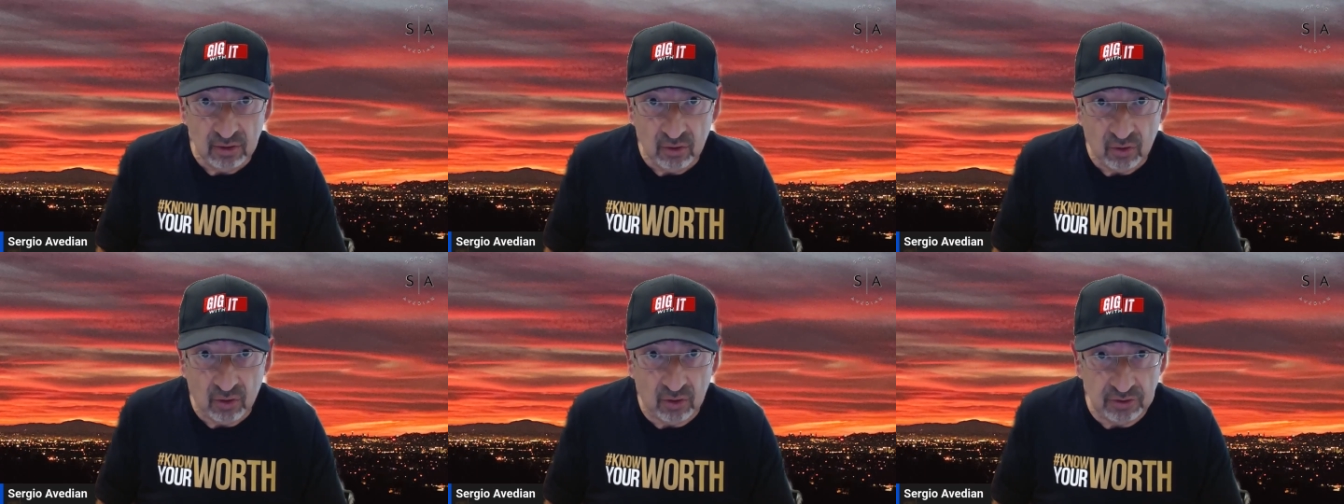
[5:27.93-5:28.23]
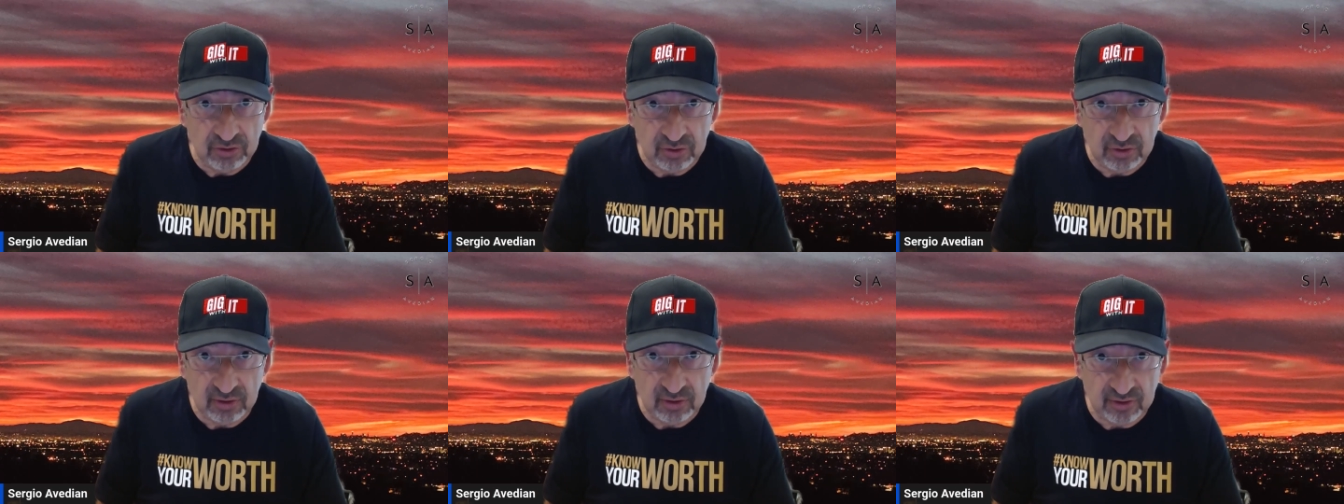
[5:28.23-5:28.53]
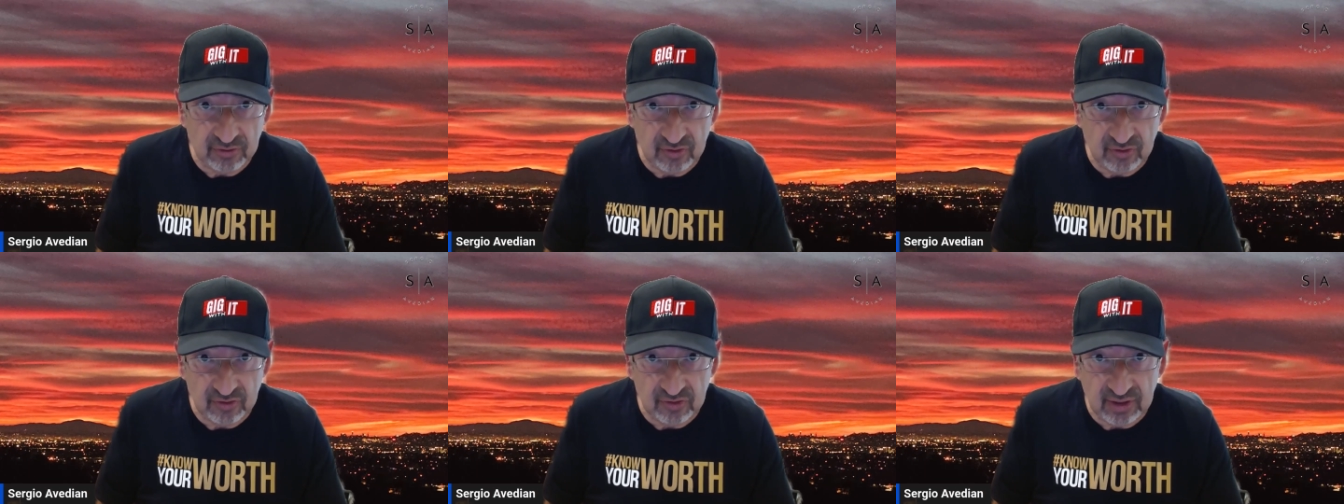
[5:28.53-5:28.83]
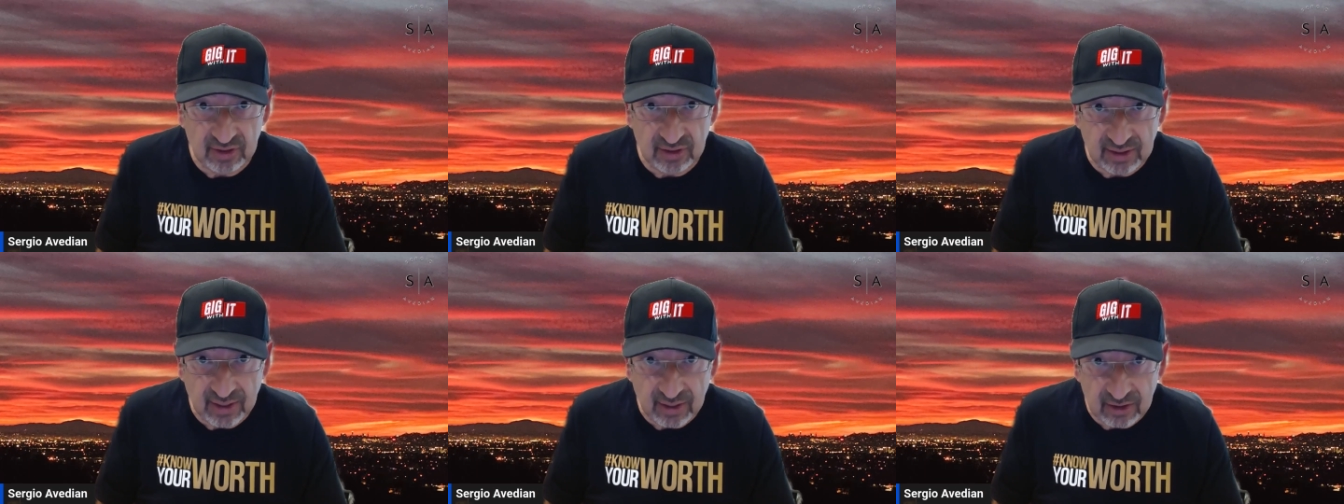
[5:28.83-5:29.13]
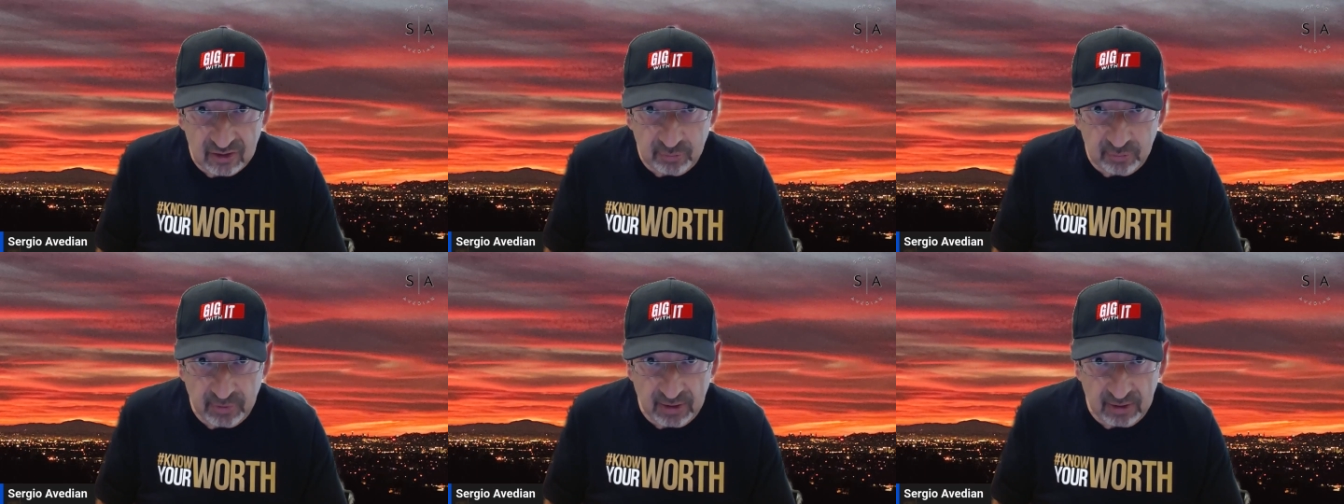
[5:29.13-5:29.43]
on your existing
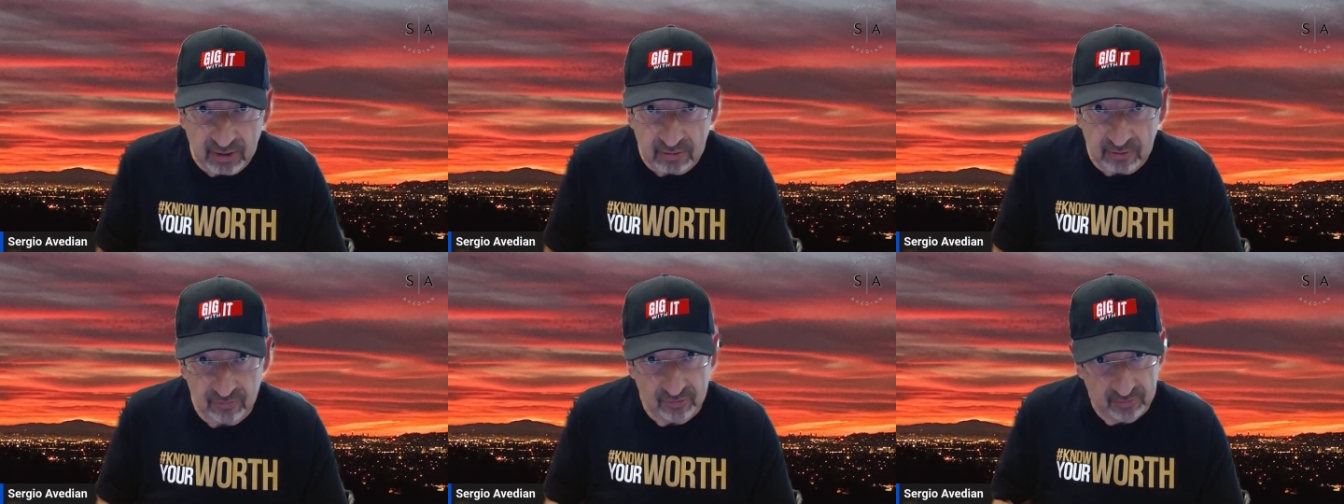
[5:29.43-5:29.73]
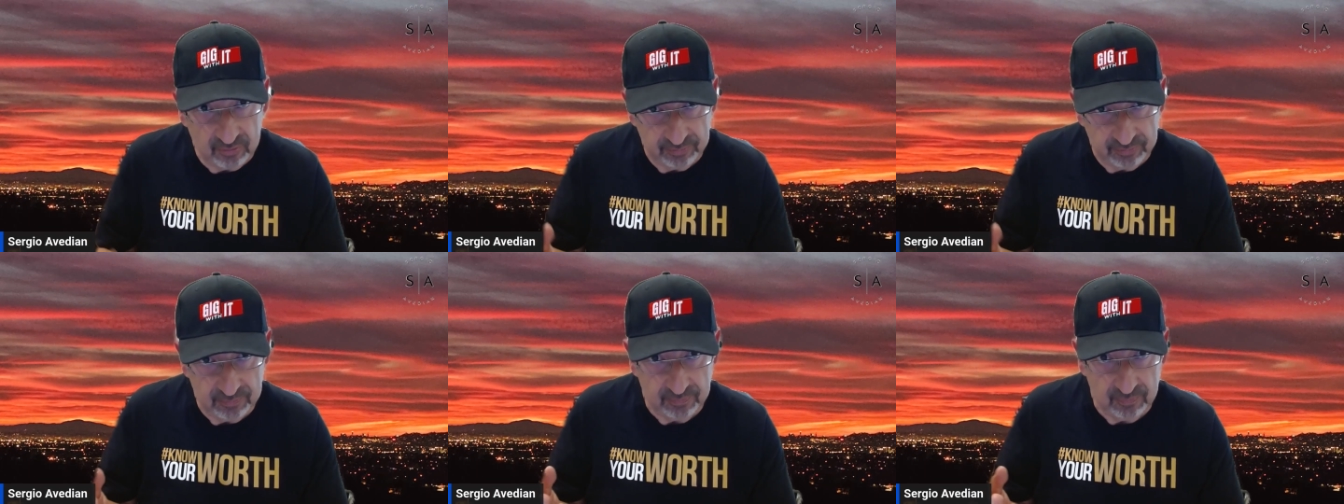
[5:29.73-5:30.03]
cash balance.